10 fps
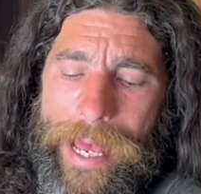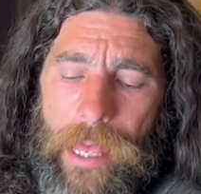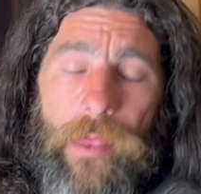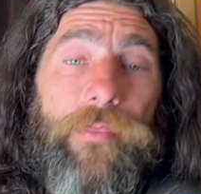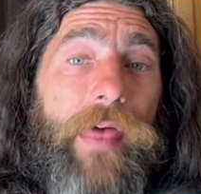
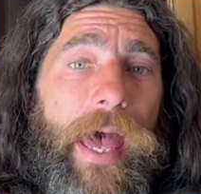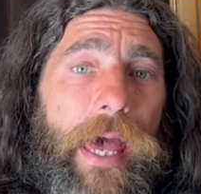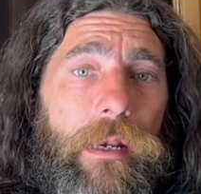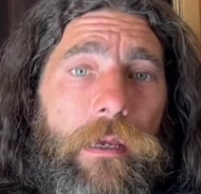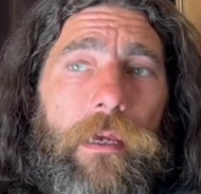Uh,
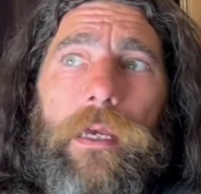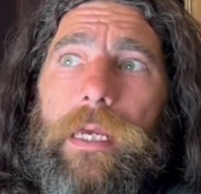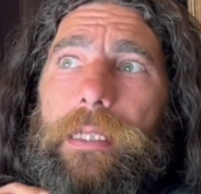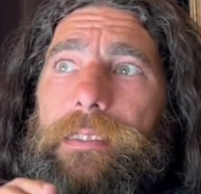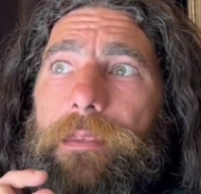that,
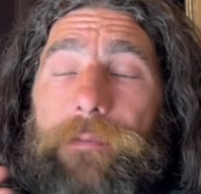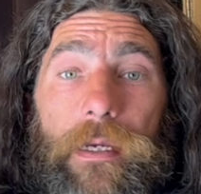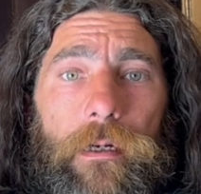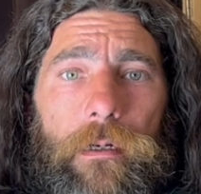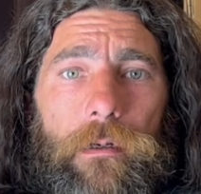it's
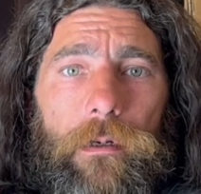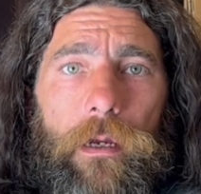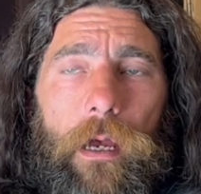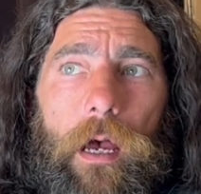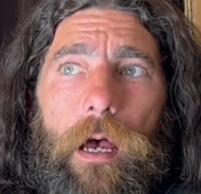thicker.
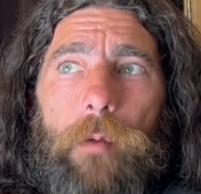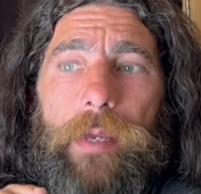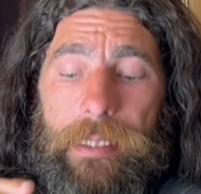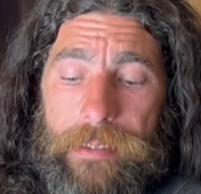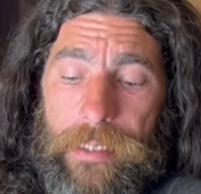Um,
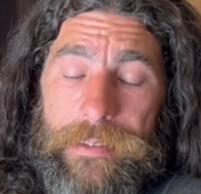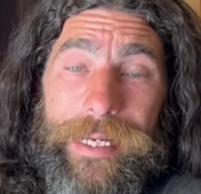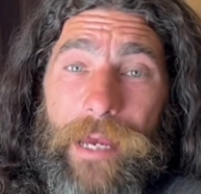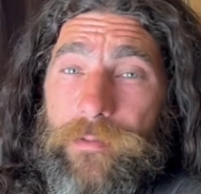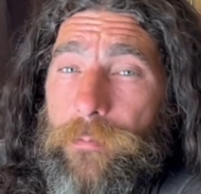it doesn't
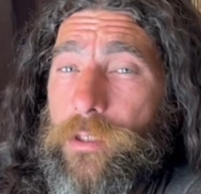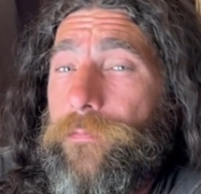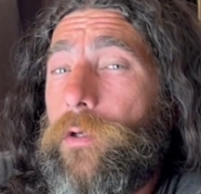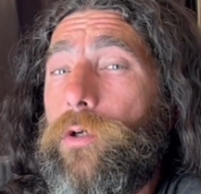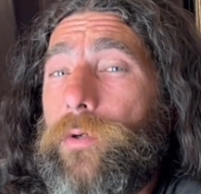have as much of
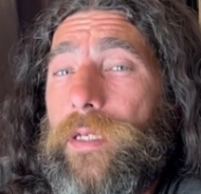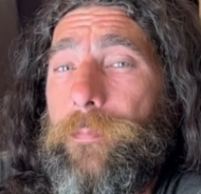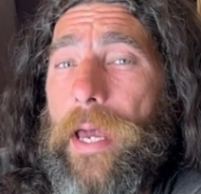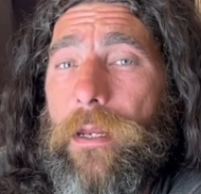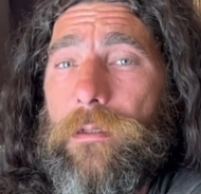a grid
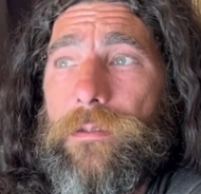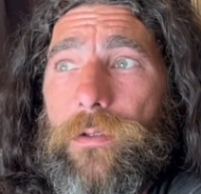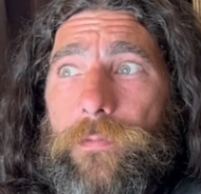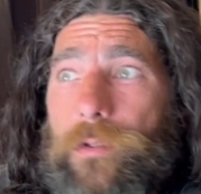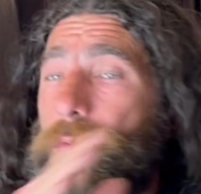pattern. So
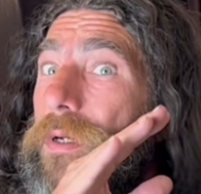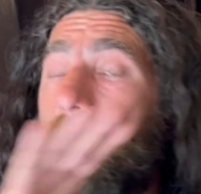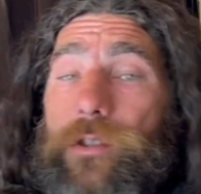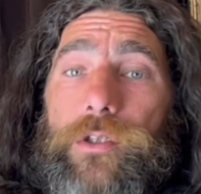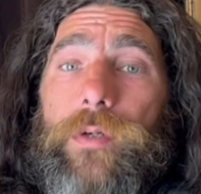if you just wanted
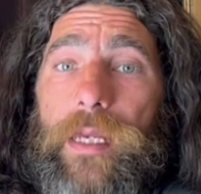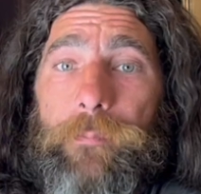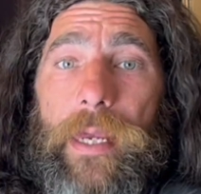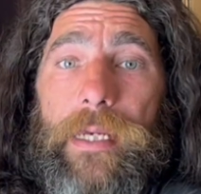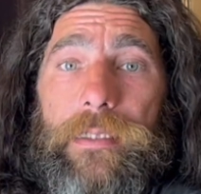to straight
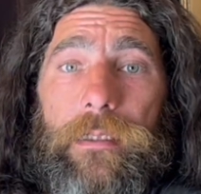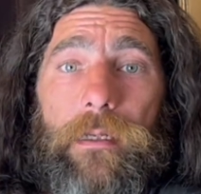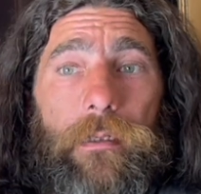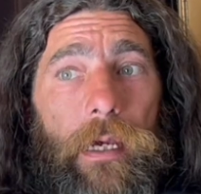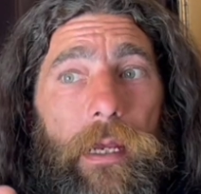paint it
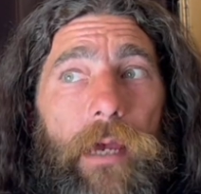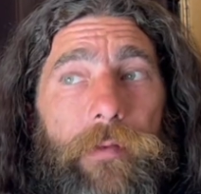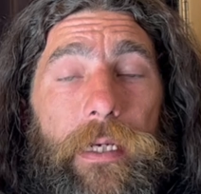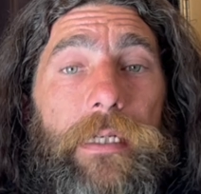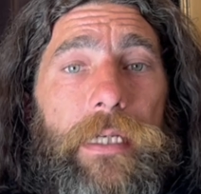and kind of have
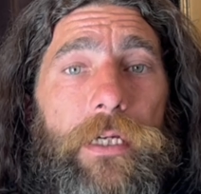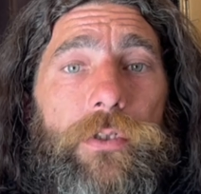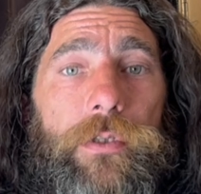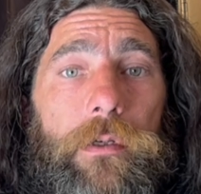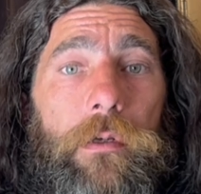a
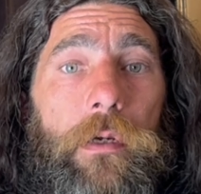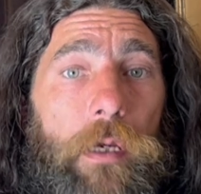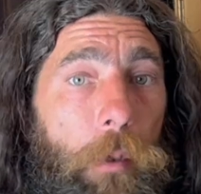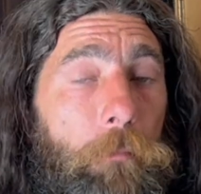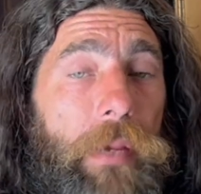textured
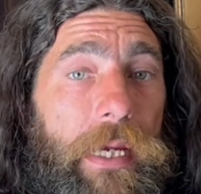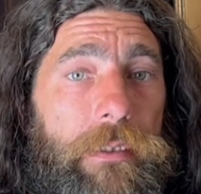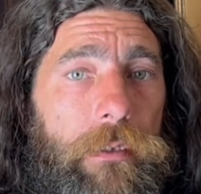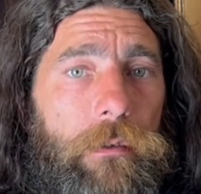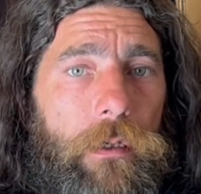
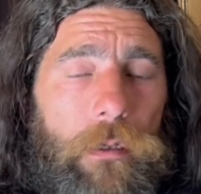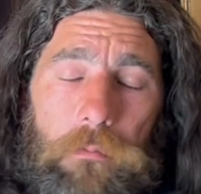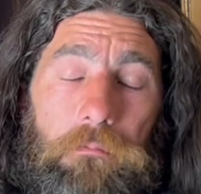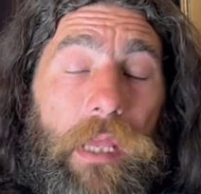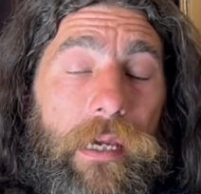painted look,
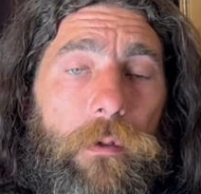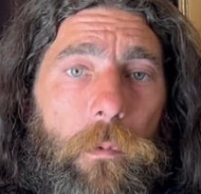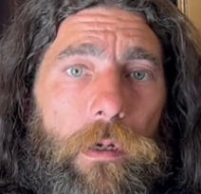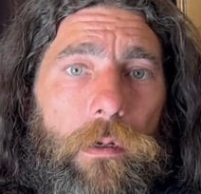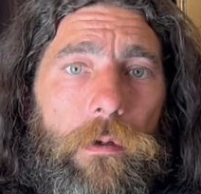that could
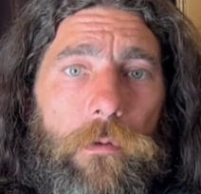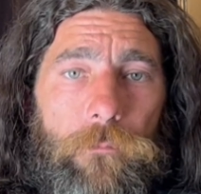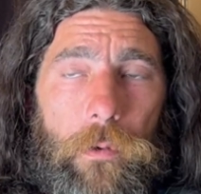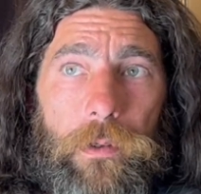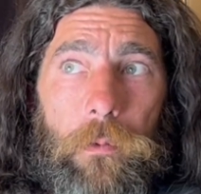work
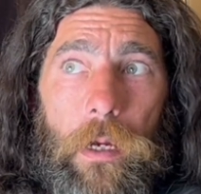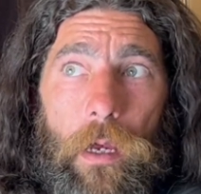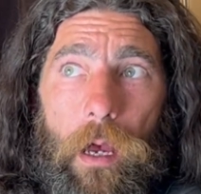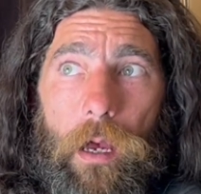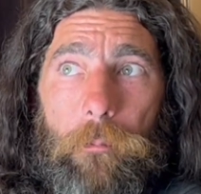for you.
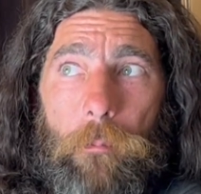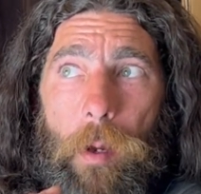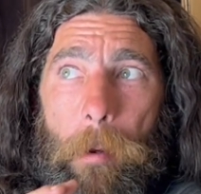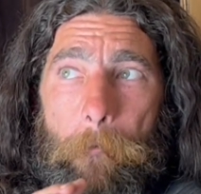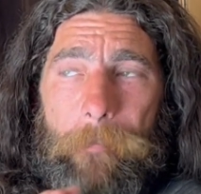Um,
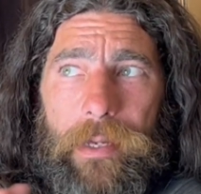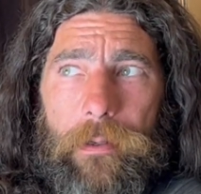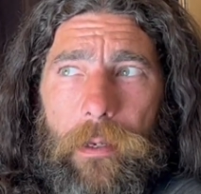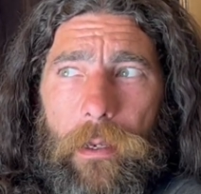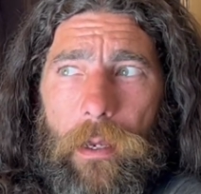but
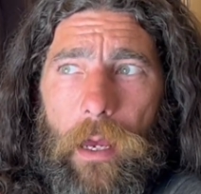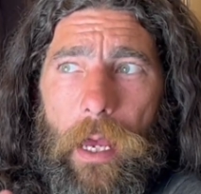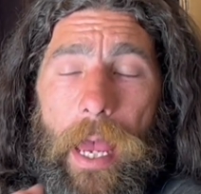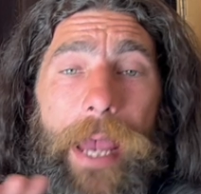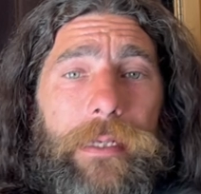
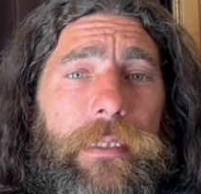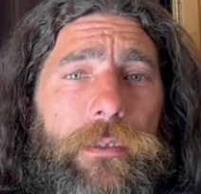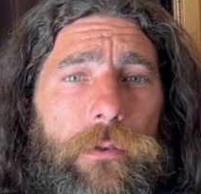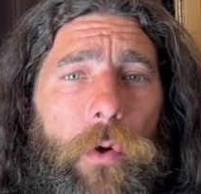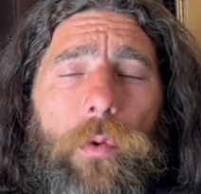uh, I
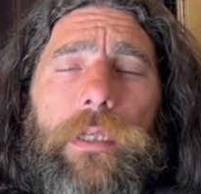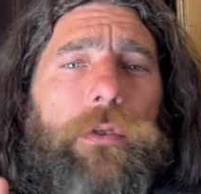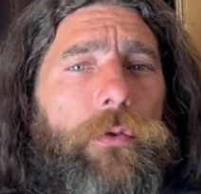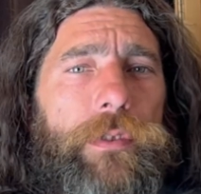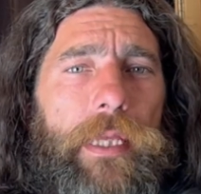didn't only
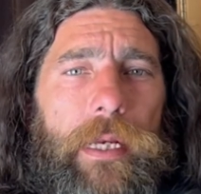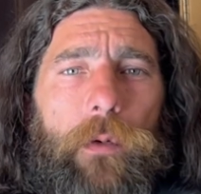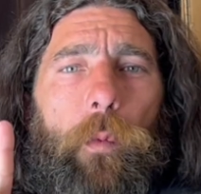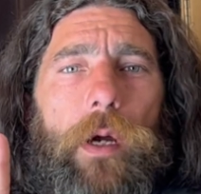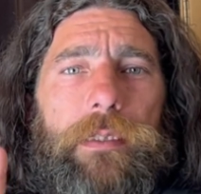use that
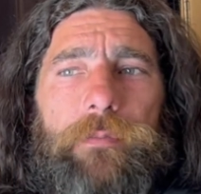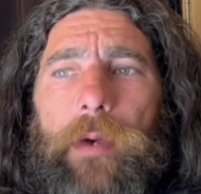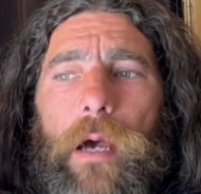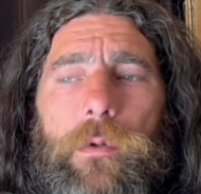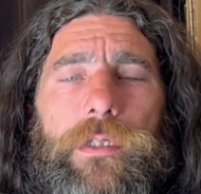in one
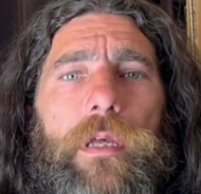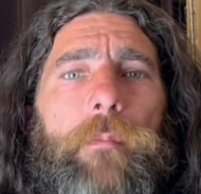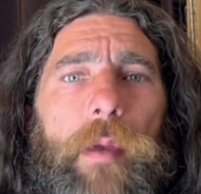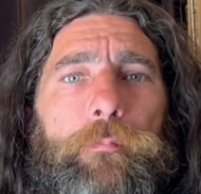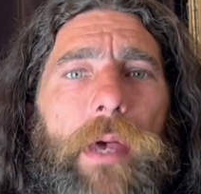spot, which is on
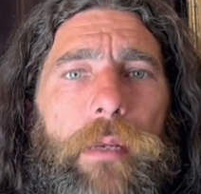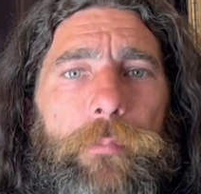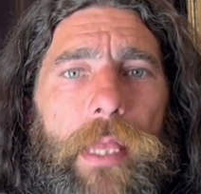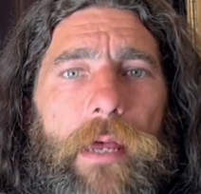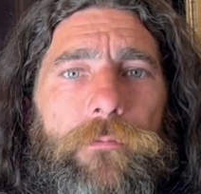my bed
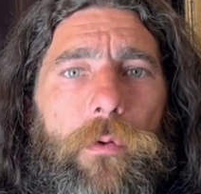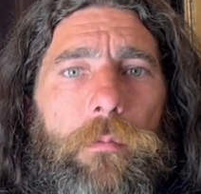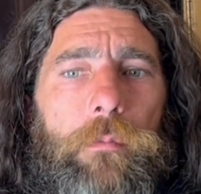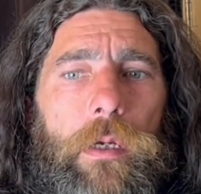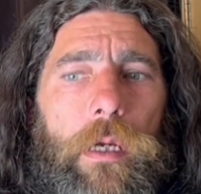
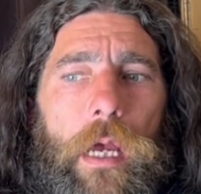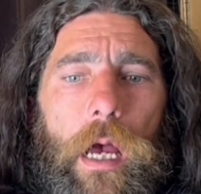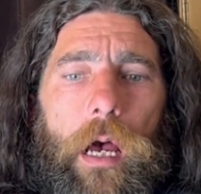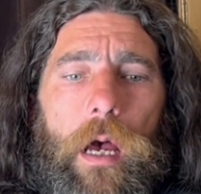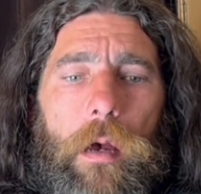platform,
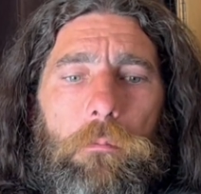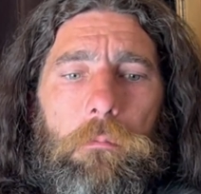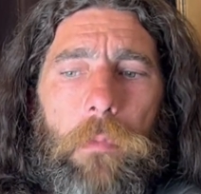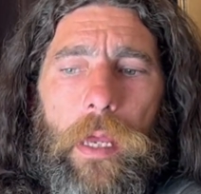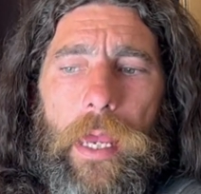
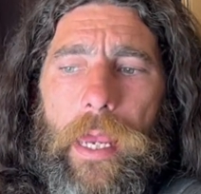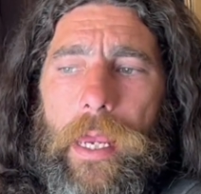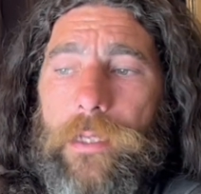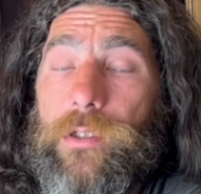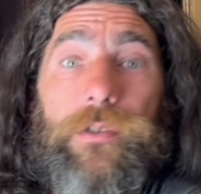um,
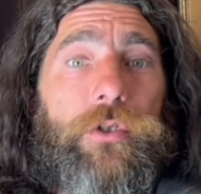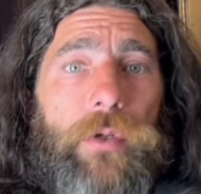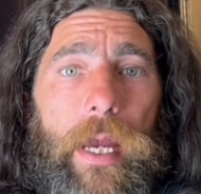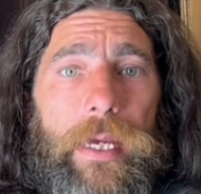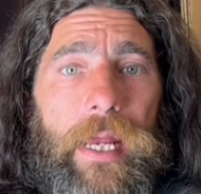eh, just to
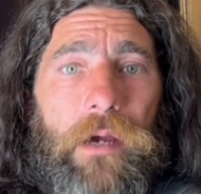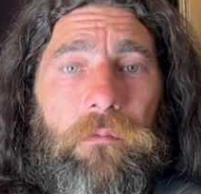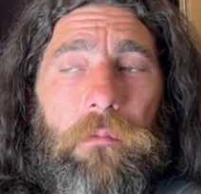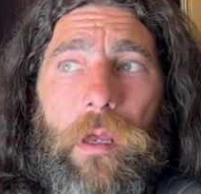try it out.